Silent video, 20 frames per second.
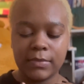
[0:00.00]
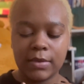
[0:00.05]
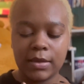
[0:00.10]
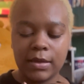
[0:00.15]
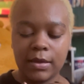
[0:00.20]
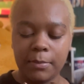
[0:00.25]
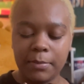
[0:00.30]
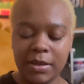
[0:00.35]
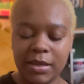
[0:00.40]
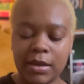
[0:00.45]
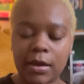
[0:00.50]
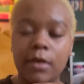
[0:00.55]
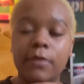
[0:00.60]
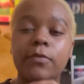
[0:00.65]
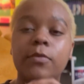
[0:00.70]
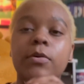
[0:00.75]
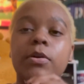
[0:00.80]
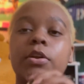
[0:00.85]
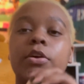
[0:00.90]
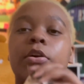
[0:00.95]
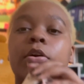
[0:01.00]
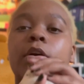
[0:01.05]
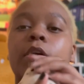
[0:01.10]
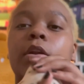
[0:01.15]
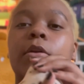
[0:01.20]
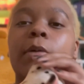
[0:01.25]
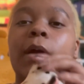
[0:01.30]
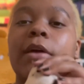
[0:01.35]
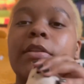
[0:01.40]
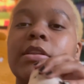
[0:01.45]
And be careful when you're hooking
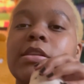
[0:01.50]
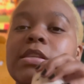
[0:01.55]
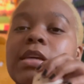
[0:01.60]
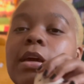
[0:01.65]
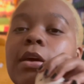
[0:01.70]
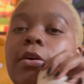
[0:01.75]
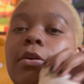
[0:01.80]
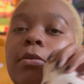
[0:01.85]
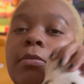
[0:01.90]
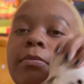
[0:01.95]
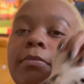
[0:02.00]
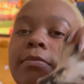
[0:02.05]
around the tail.